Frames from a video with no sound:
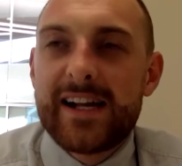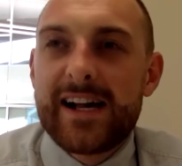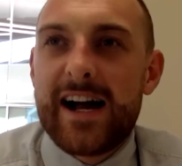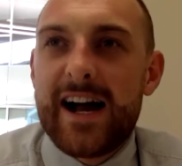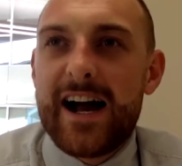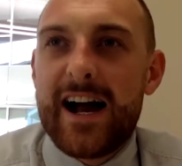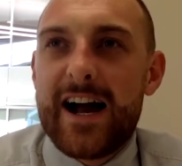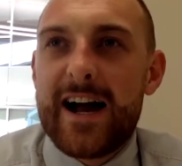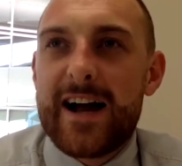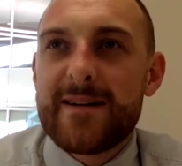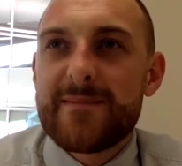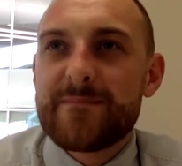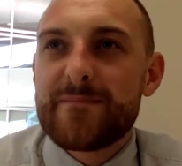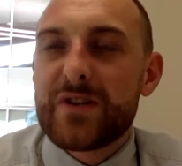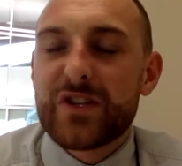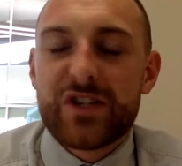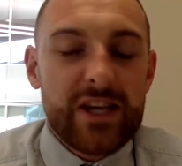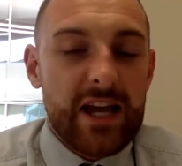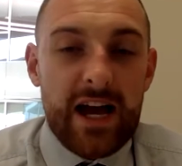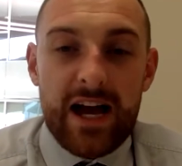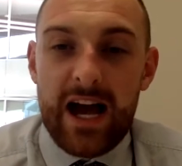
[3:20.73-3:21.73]
I
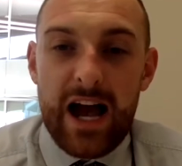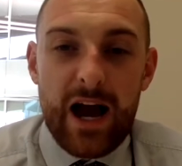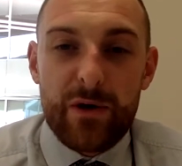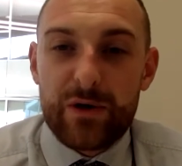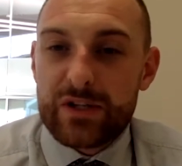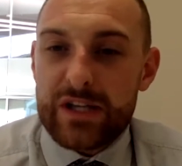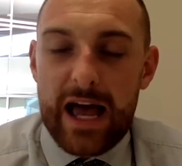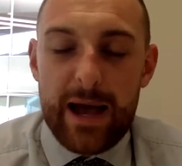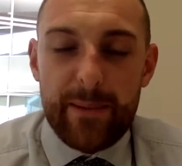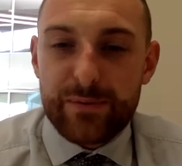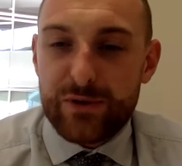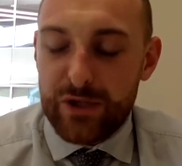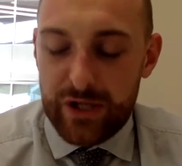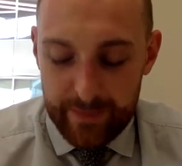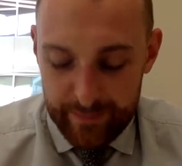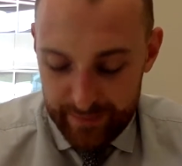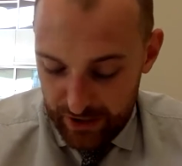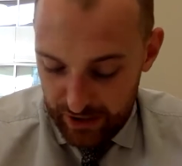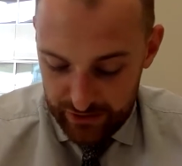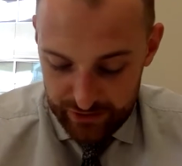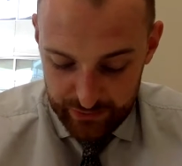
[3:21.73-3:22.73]
was absolutely
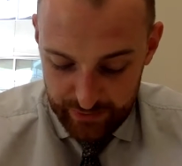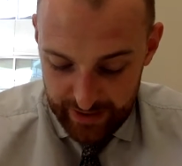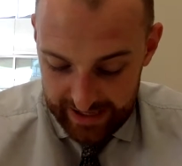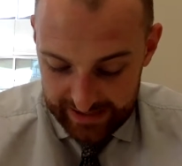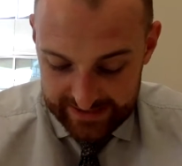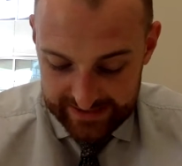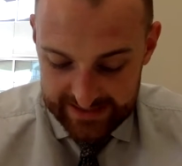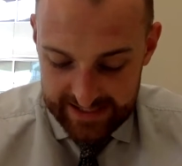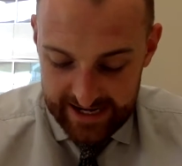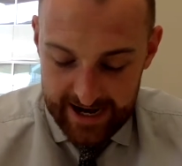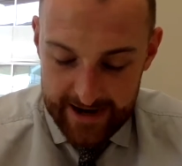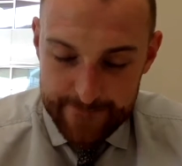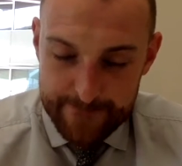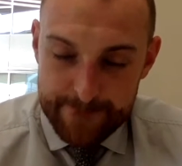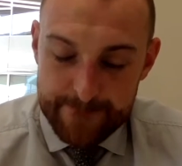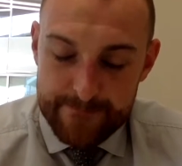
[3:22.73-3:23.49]
blown away today.